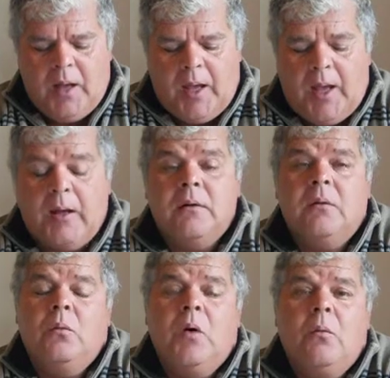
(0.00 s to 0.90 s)
and
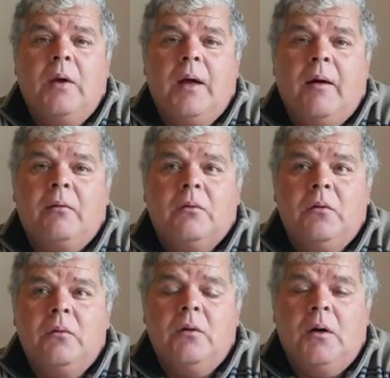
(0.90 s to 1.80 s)
what we have
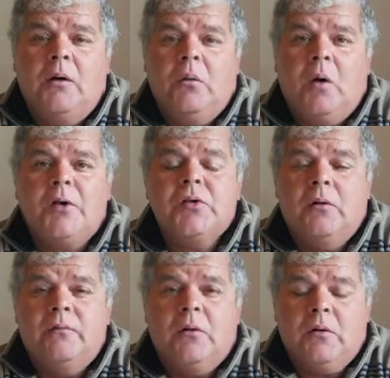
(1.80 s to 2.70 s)
to watch
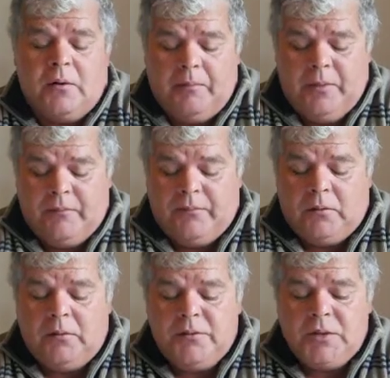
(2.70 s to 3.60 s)
out for, our
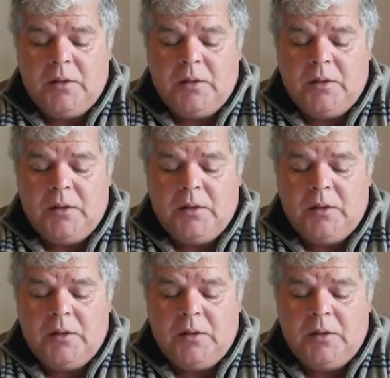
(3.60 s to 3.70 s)
pitfalls,